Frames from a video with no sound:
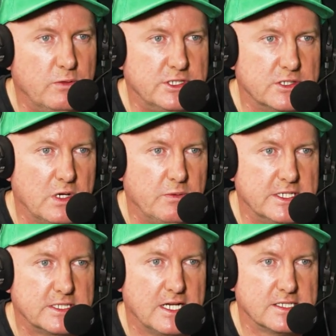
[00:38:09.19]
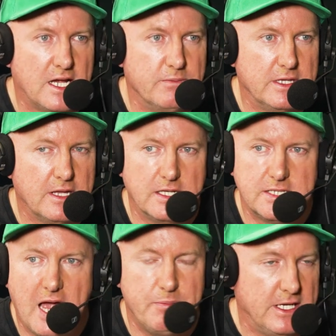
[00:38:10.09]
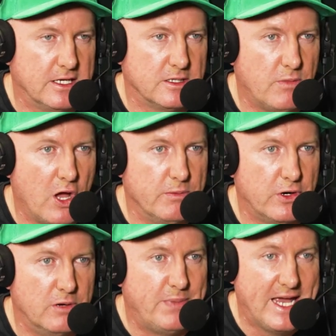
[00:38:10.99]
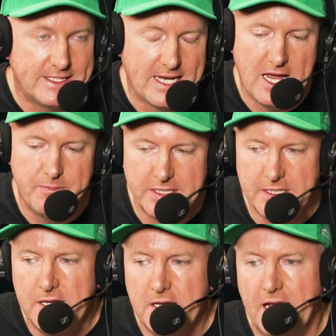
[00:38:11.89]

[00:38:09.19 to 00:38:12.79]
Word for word: which is where we discuss something that's happening at the moment or about to happen.